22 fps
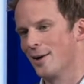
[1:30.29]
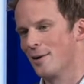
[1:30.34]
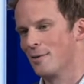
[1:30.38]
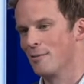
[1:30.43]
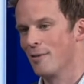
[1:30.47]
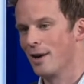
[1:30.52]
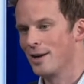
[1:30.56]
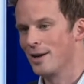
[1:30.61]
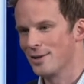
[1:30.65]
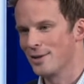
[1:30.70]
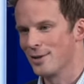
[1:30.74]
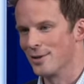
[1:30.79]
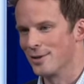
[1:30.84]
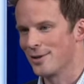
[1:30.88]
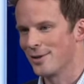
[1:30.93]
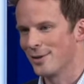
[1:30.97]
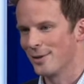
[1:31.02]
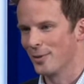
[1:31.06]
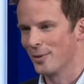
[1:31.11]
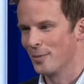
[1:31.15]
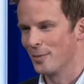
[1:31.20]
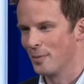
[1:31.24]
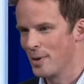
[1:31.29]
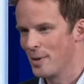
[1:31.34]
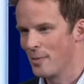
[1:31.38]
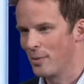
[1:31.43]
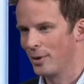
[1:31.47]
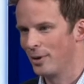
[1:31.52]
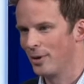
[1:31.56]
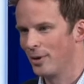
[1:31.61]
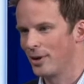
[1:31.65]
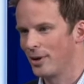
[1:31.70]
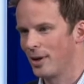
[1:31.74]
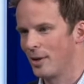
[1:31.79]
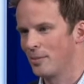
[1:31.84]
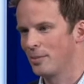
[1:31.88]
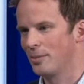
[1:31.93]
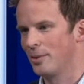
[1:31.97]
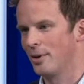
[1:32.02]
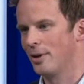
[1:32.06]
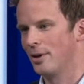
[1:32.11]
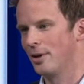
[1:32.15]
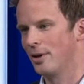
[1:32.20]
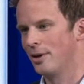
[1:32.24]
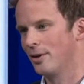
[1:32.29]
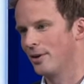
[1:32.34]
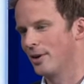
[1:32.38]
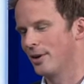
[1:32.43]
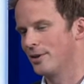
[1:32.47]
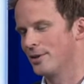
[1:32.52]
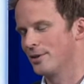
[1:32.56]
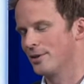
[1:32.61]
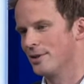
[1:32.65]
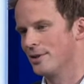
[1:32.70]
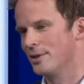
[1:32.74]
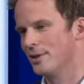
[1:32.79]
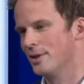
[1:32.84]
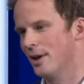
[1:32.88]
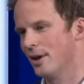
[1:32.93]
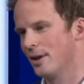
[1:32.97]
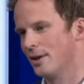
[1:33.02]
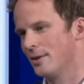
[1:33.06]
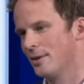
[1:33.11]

renters, the people in our country today.